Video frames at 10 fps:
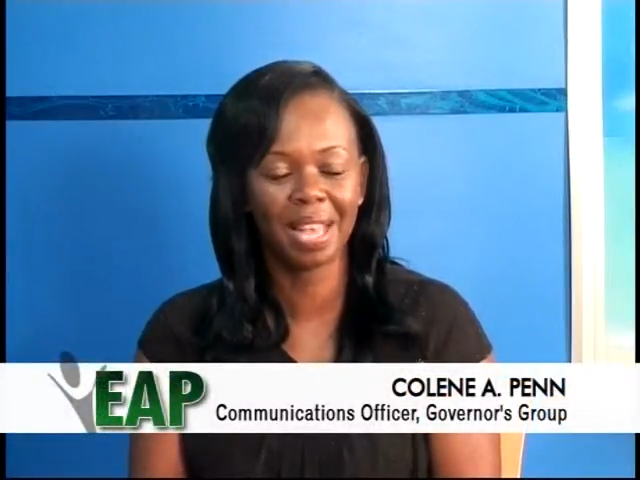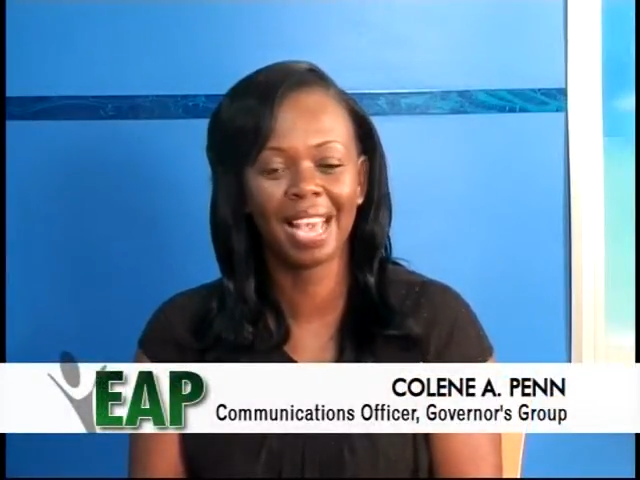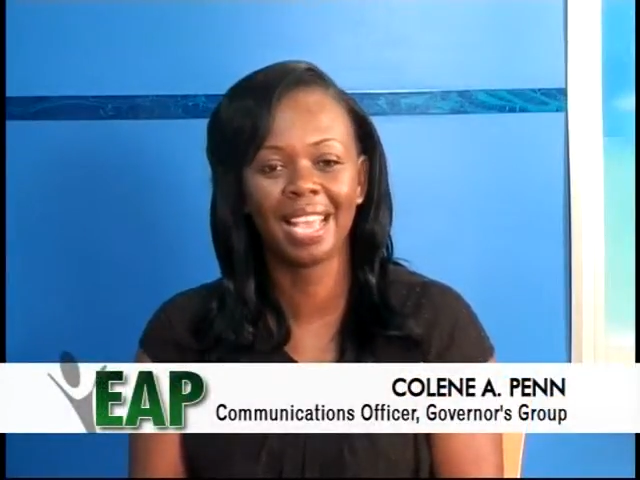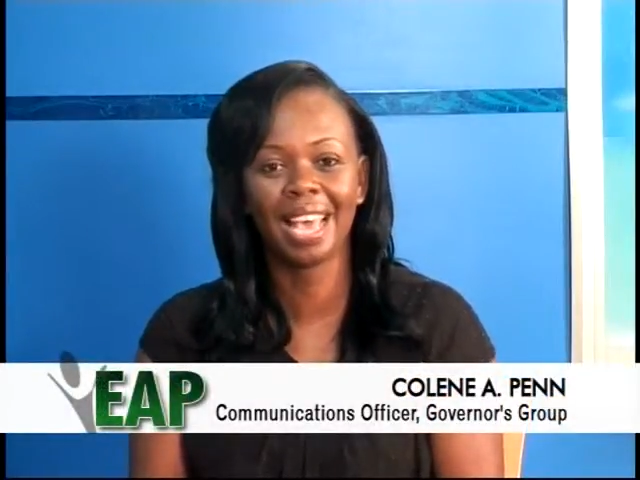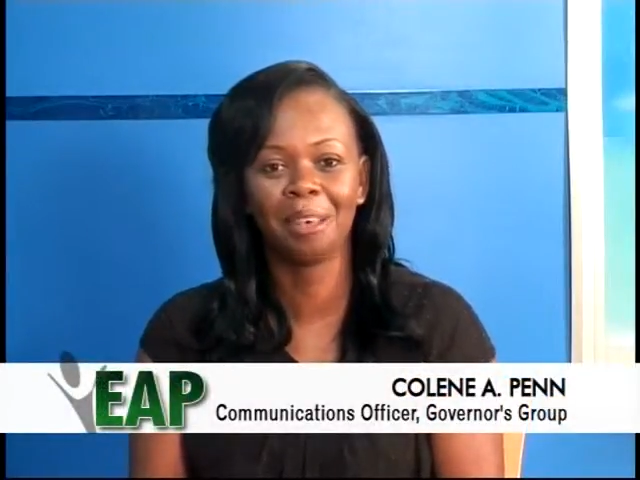
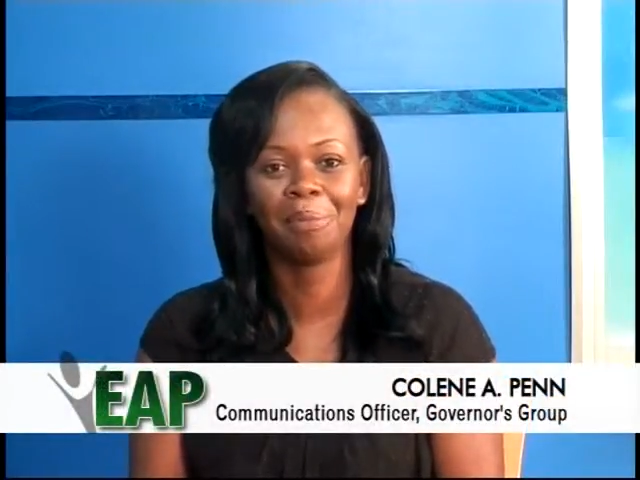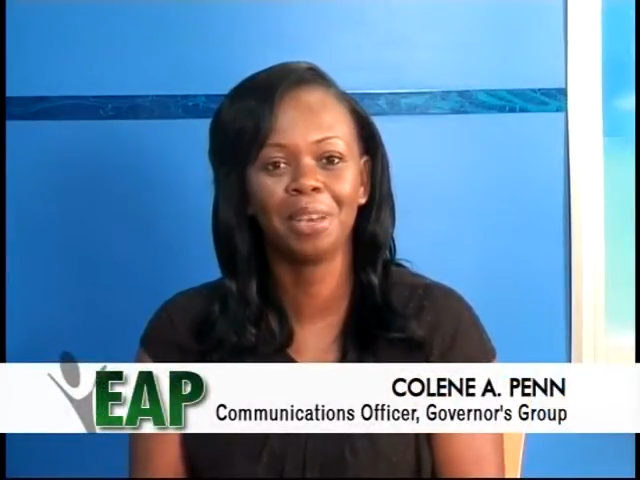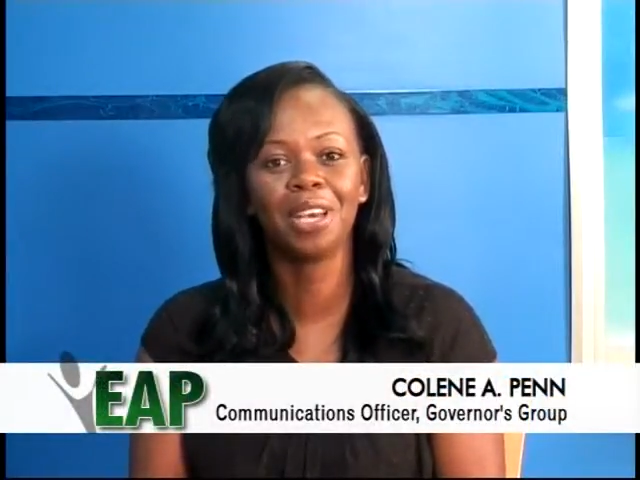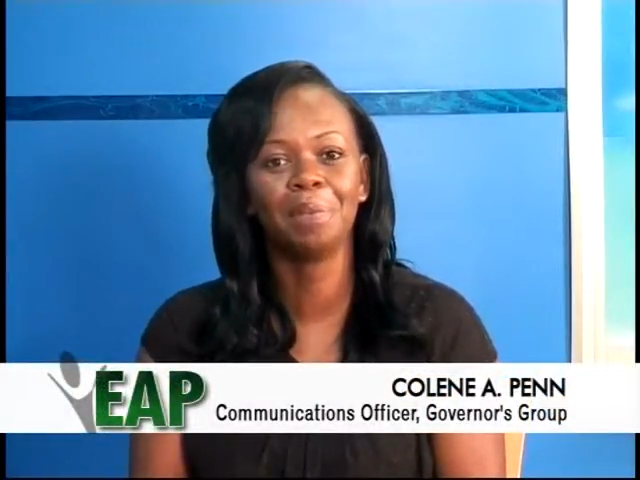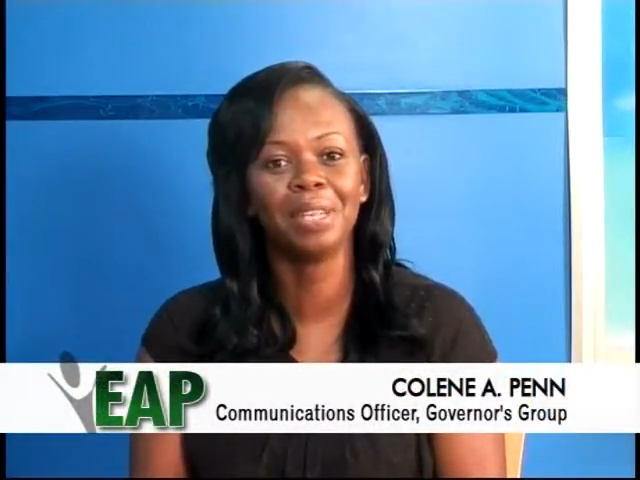I am
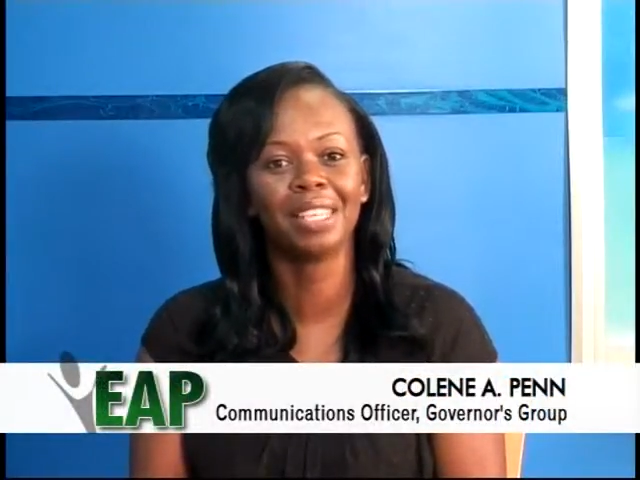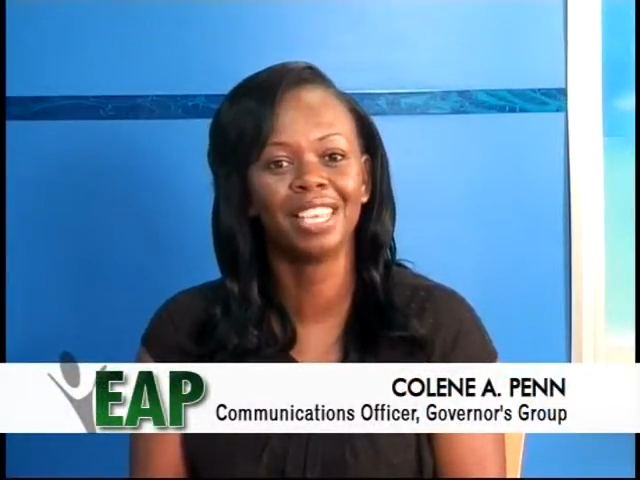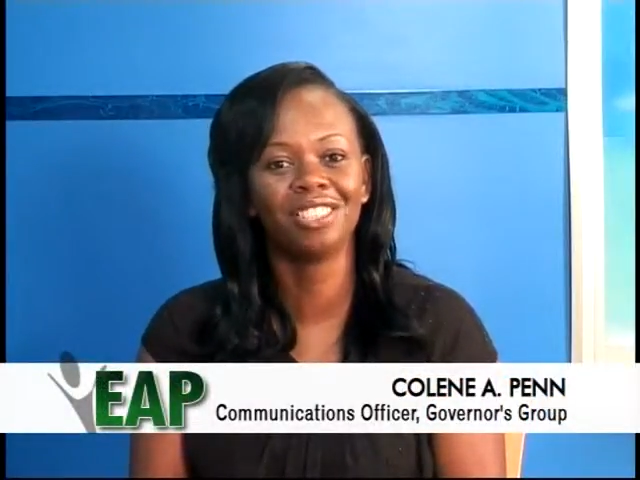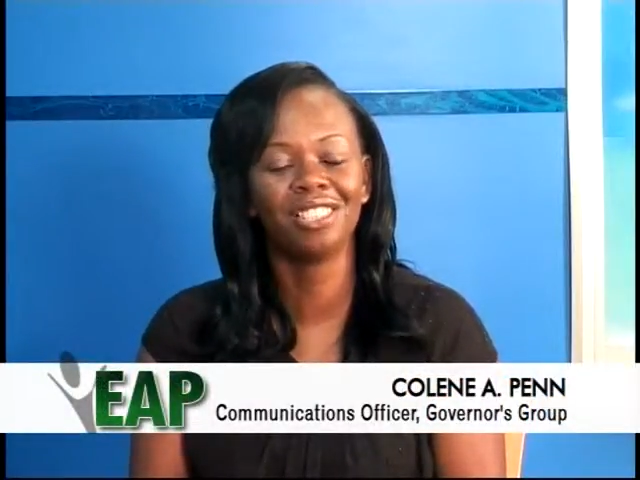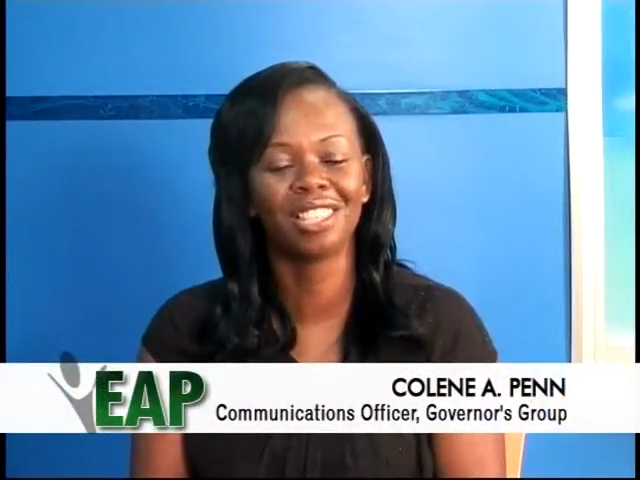
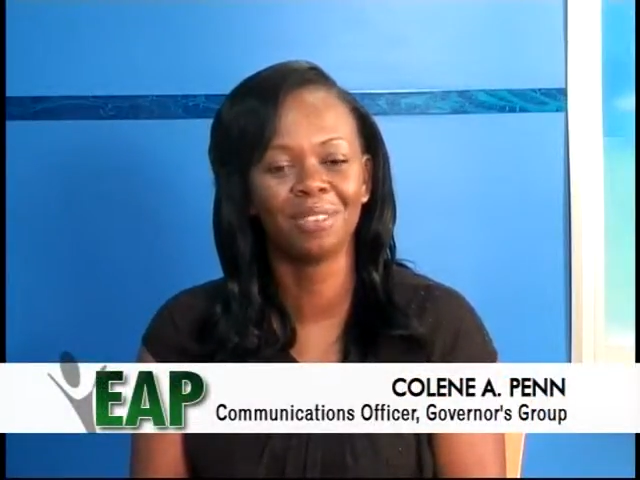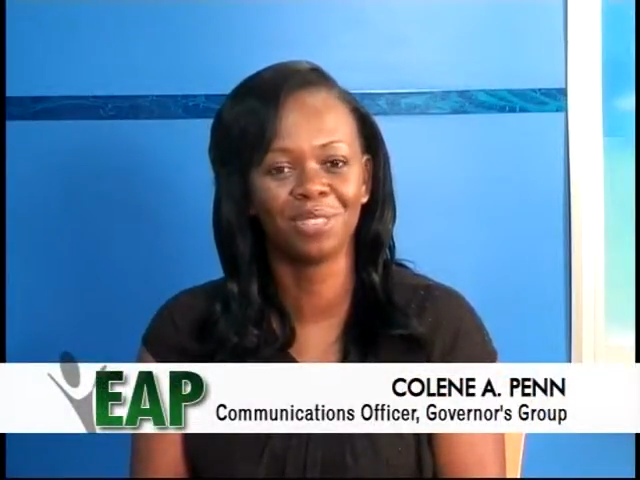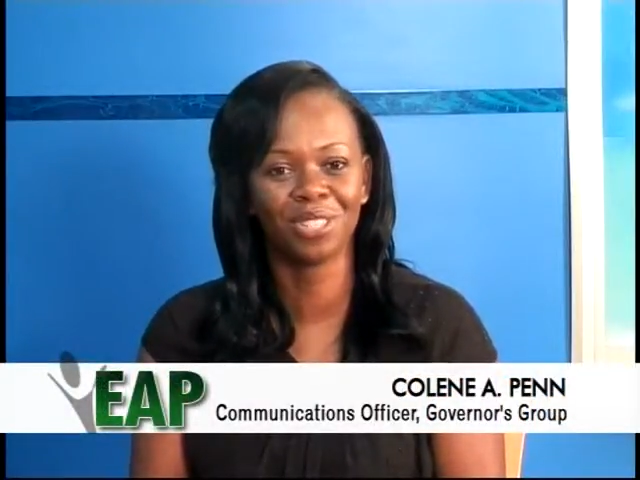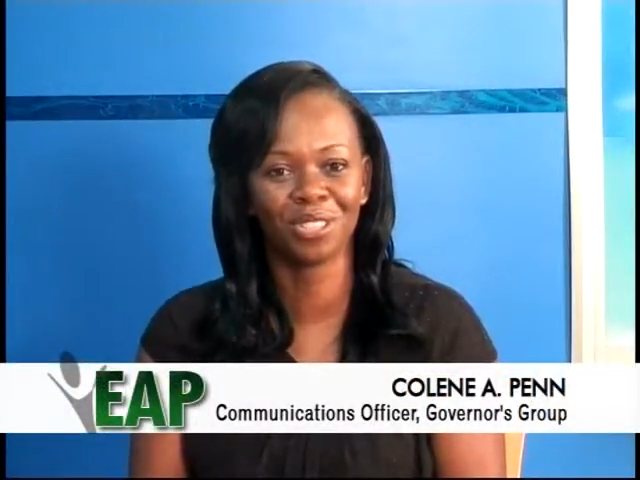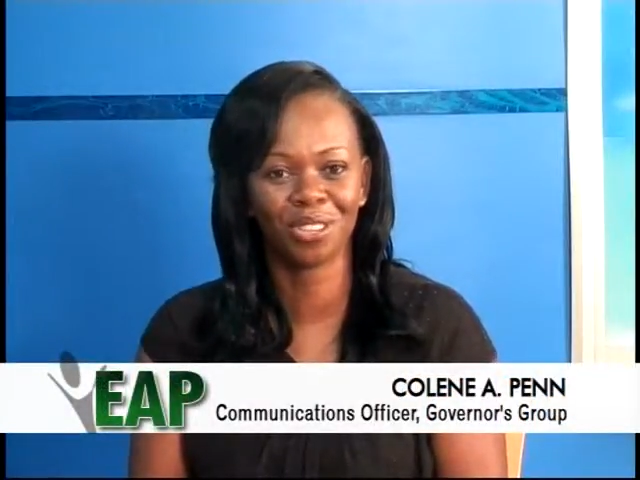Communications
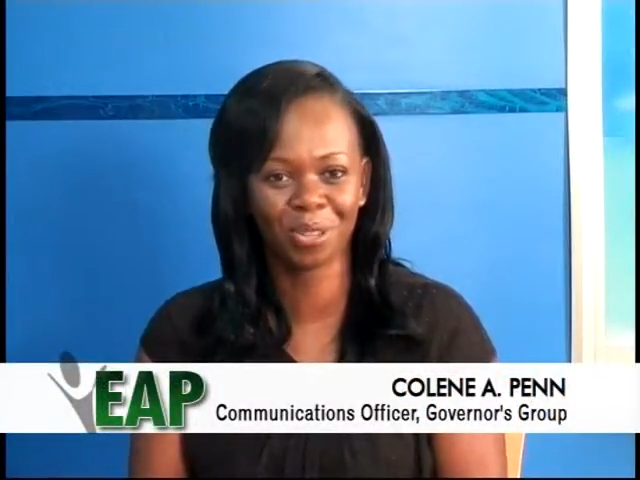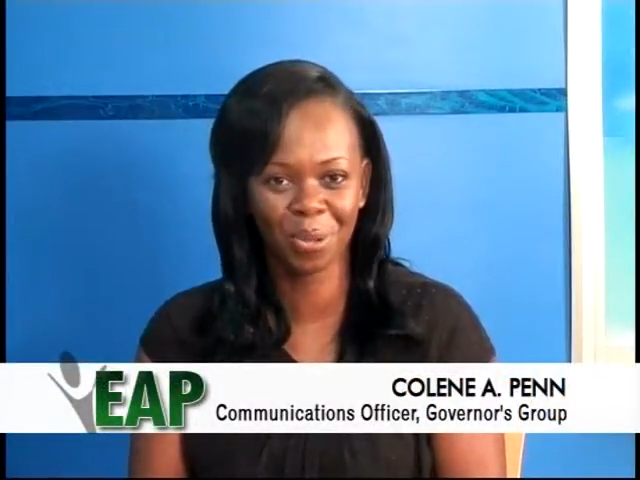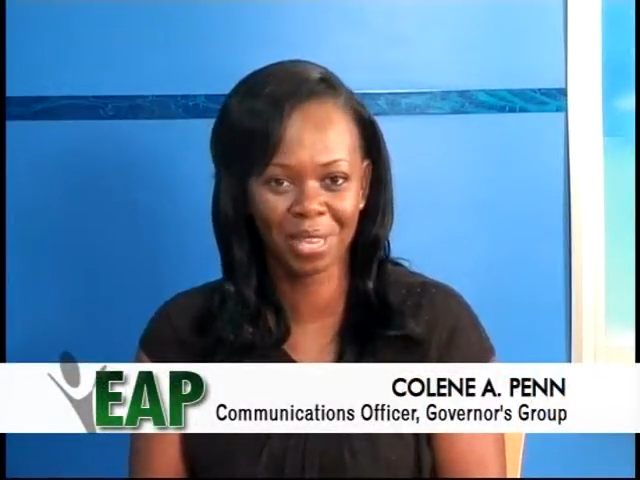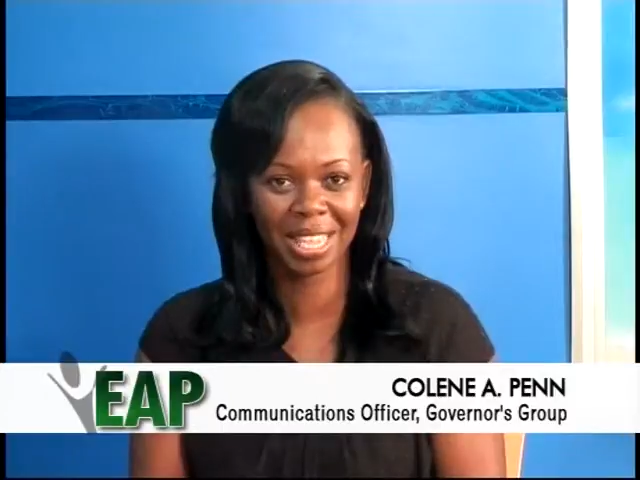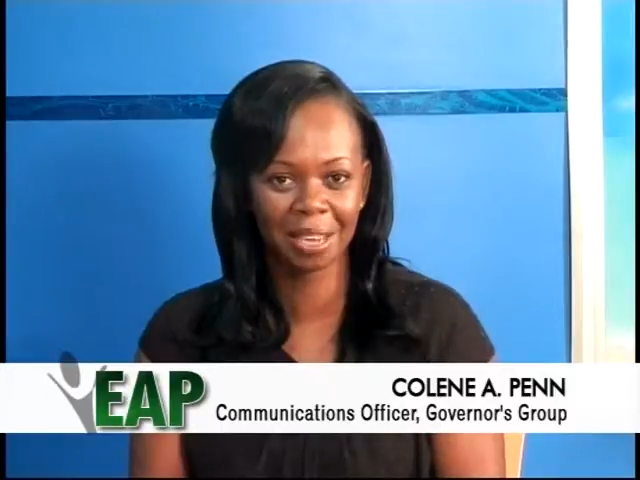Officer
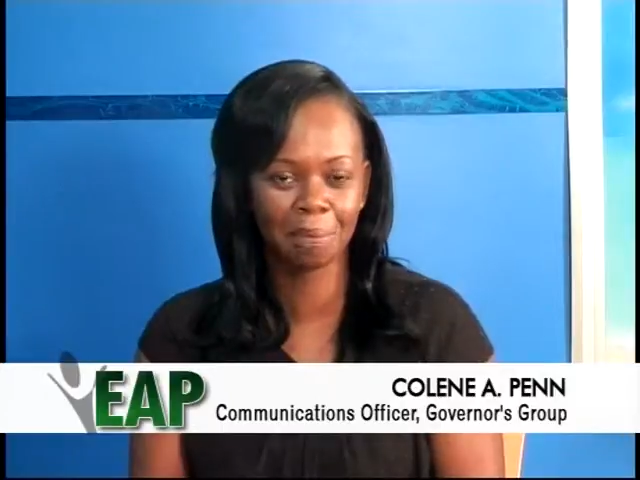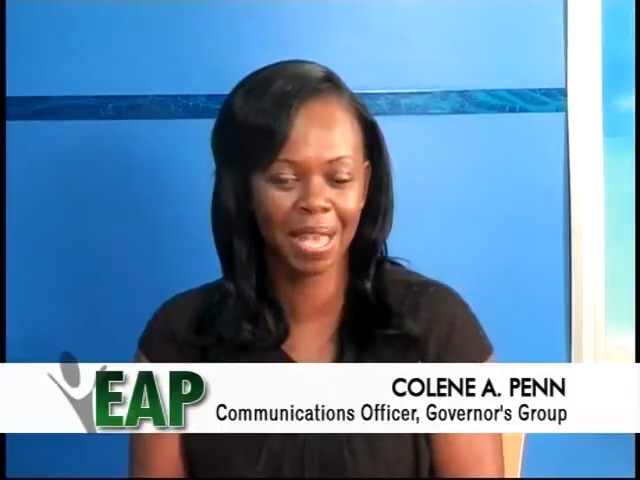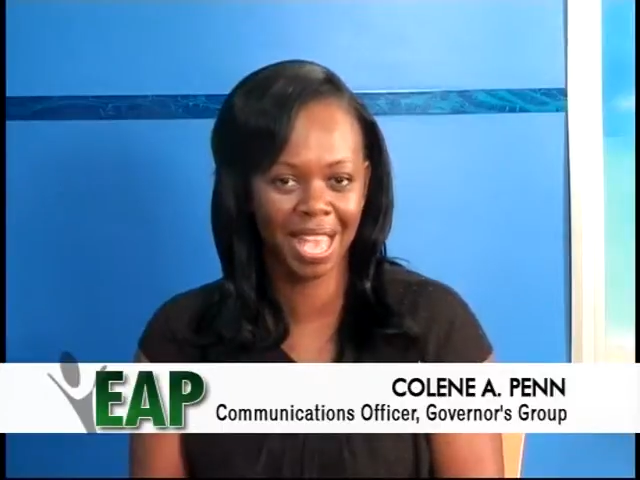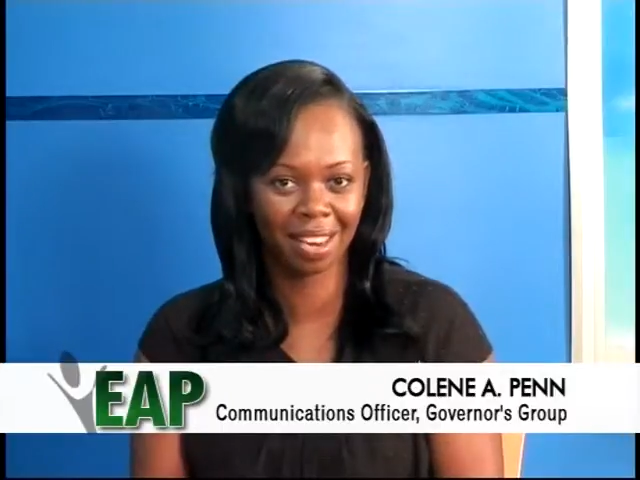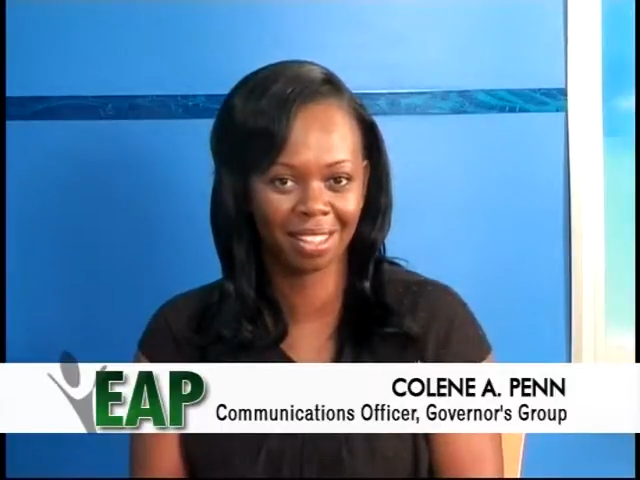Colleen
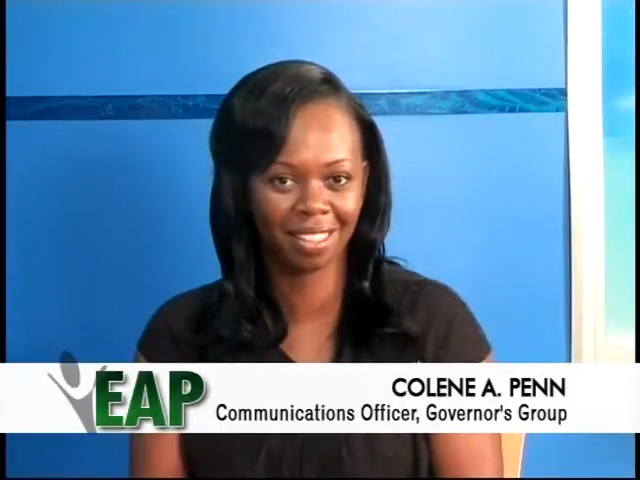Penn.